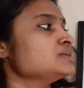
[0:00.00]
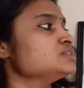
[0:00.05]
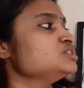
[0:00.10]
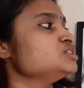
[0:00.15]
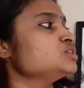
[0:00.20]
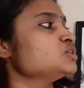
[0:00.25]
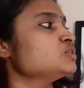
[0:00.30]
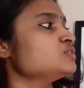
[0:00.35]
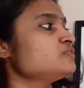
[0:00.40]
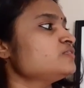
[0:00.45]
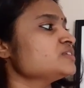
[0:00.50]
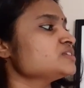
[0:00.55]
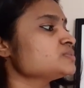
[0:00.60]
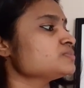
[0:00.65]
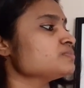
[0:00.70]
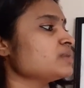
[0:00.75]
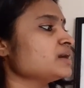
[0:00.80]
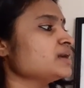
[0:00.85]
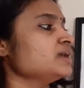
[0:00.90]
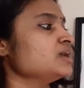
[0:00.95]
G of S
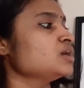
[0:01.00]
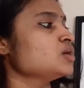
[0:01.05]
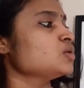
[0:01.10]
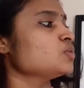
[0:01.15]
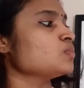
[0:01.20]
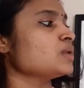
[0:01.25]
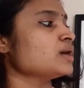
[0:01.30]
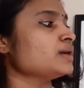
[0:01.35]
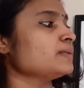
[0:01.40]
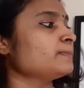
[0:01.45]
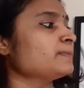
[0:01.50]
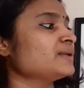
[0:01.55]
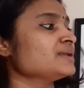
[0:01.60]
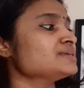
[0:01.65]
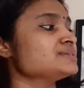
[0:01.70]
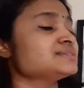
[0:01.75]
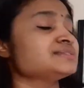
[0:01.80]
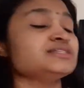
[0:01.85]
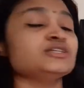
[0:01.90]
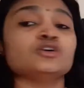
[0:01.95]
by 1
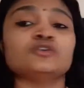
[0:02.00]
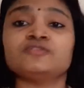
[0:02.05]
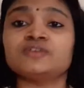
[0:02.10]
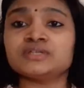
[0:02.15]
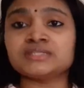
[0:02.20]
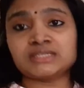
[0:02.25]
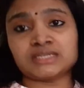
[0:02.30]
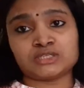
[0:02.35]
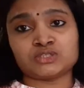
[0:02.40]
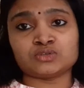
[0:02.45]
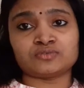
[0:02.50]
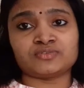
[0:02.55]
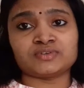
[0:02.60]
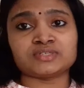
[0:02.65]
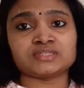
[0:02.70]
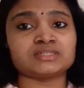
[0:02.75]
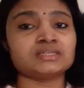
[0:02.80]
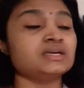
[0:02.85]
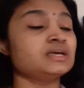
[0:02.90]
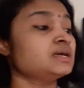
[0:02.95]
plus G of S H of
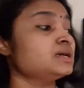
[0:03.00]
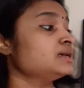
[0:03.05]
S.